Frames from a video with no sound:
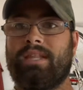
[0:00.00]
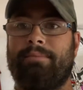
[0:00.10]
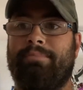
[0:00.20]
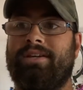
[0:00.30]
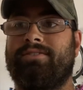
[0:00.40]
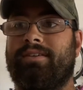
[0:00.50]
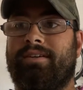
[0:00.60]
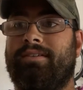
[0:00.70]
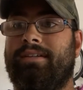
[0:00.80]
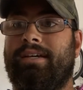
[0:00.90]

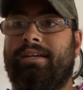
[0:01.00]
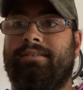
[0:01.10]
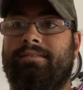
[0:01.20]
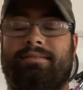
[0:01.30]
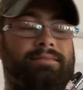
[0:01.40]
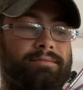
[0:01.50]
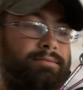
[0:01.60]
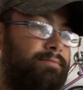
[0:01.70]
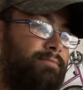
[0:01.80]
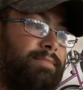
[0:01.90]
basically
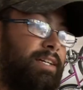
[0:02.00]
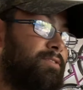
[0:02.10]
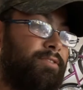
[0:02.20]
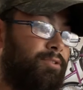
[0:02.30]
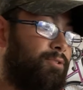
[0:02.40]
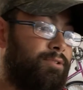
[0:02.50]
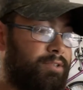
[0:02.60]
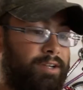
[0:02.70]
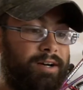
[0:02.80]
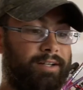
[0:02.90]
that's the whole
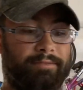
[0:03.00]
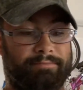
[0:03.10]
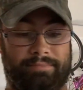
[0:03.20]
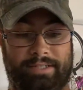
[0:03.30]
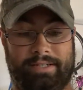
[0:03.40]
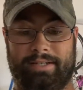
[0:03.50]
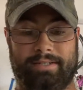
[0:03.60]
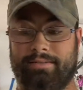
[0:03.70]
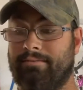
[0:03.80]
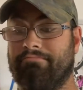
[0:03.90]
gun.
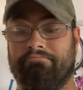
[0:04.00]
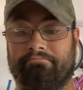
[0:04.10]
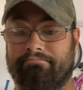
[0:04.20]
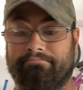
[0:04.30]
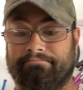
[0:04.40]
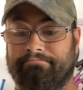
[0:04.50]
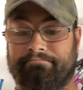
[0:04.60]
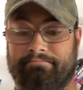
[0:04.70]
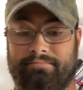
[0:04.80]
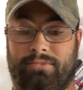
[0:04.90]
And
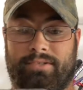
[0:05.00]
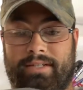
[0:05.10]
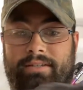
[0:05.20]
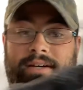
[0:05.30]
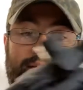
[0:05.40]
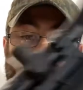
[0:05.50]
then it's